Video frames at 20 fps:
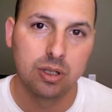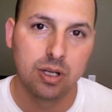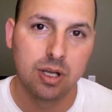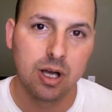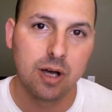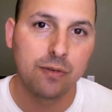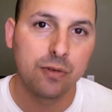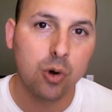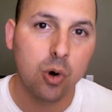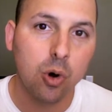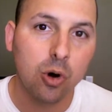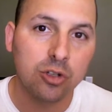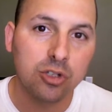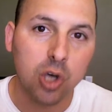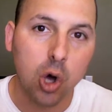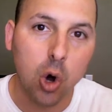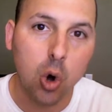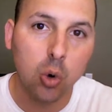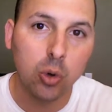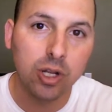Of
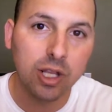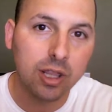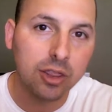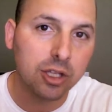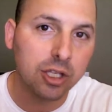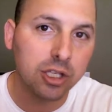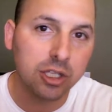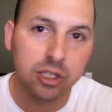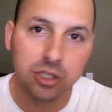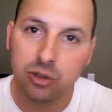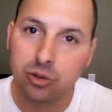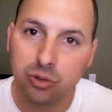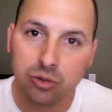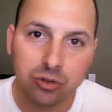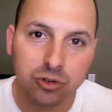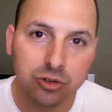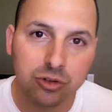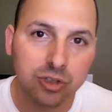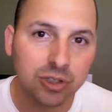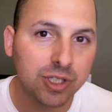course, owning the
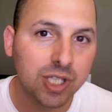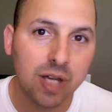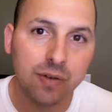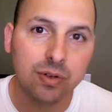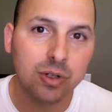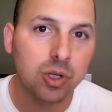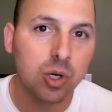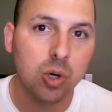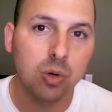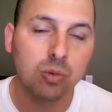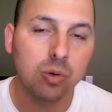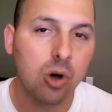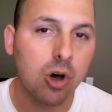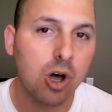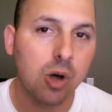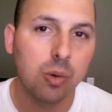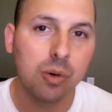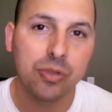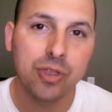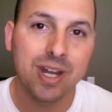Qs, you'll never go
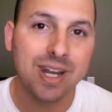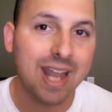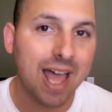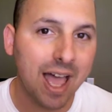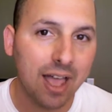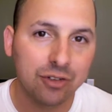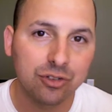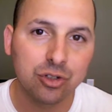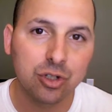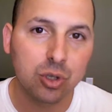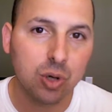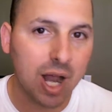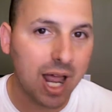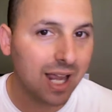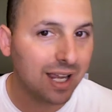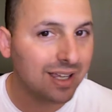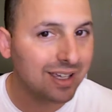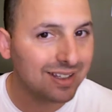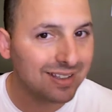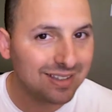wrong with the
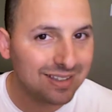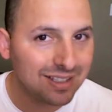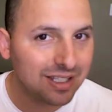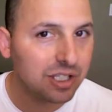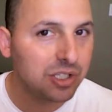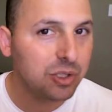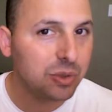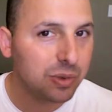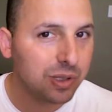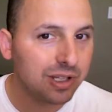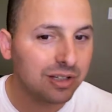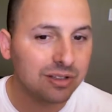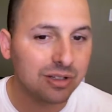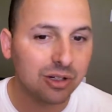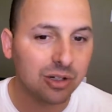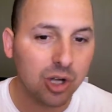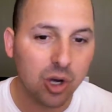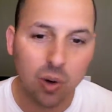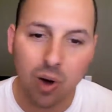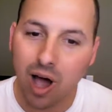NASDAQ continuing to
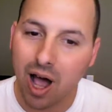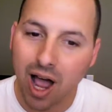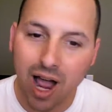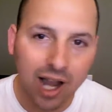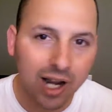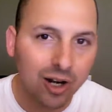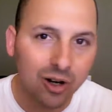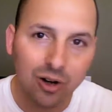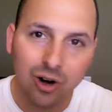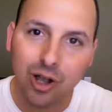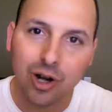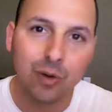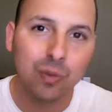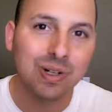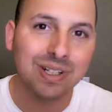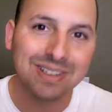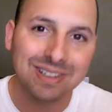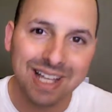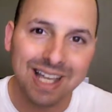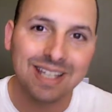go higher on a
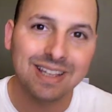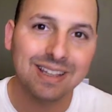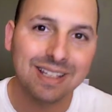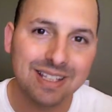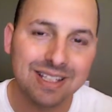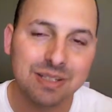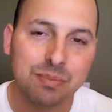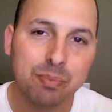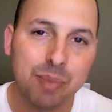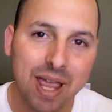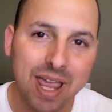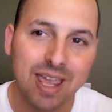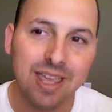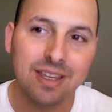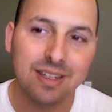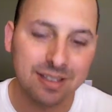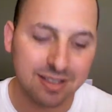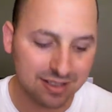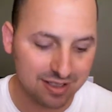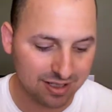relentless
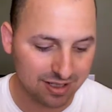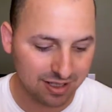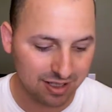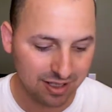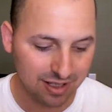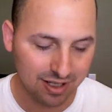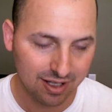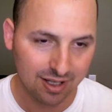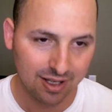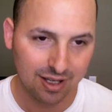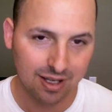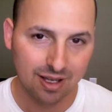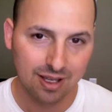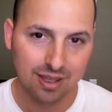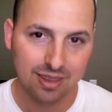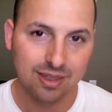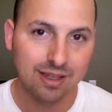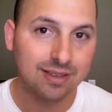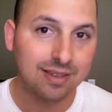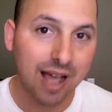pace.
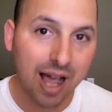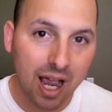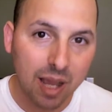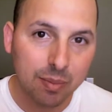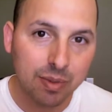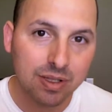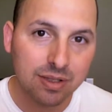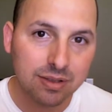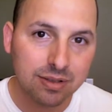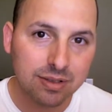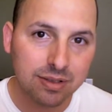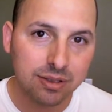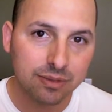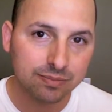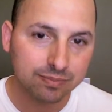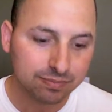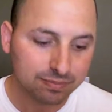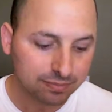The diamonds.